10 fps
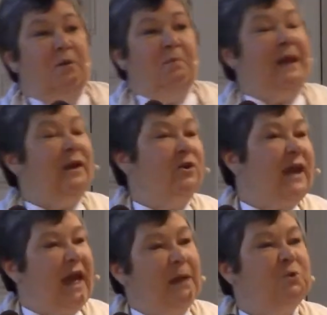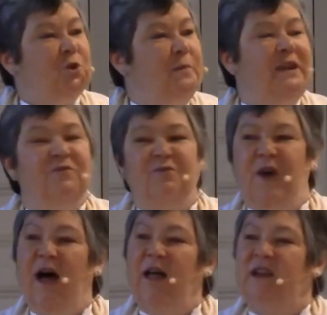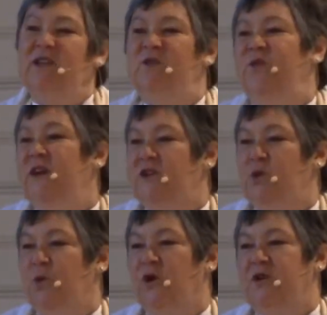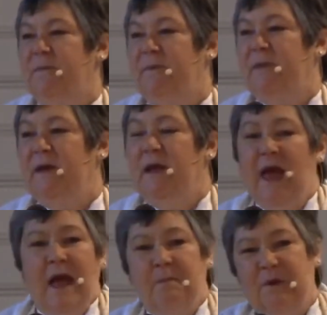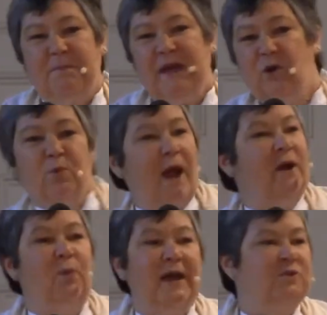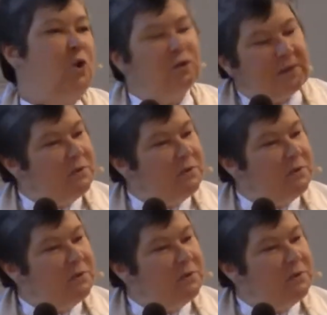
Peter came to him, he fell at his feet to worship him. But Peter right away told him,